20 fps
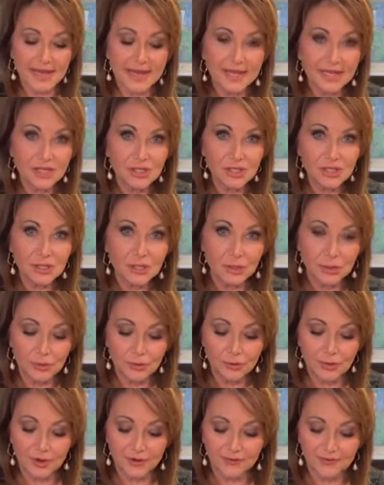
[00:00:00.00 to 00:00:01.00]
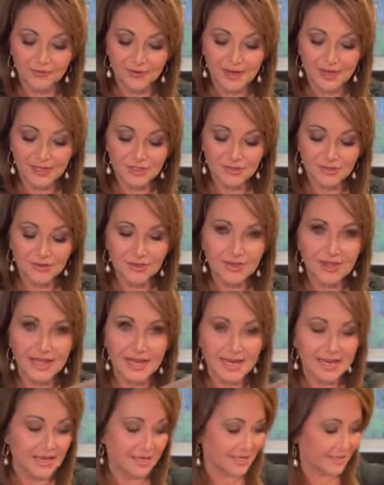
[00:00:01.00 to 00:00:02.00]
into your freezer
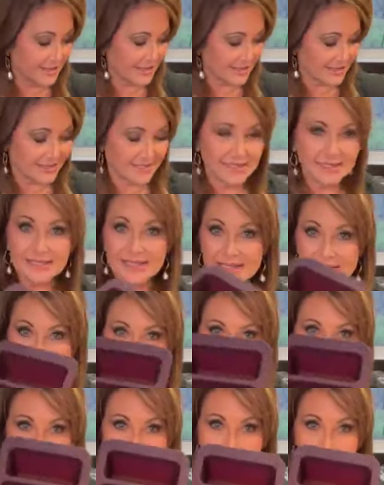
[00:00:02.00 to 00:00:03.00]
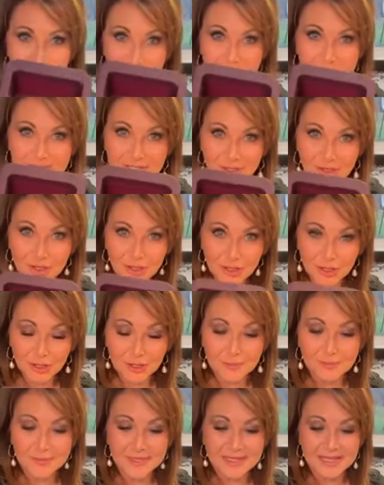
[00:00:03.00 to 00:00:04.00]
things, your freezer
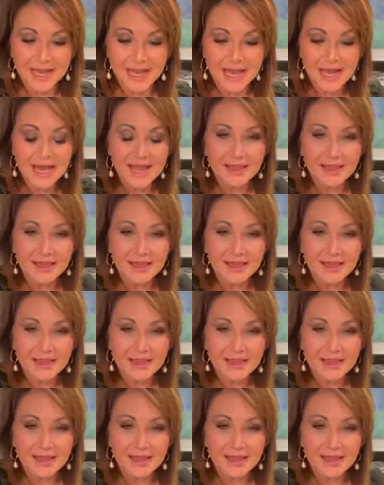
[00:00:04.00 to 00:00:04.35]
cubes.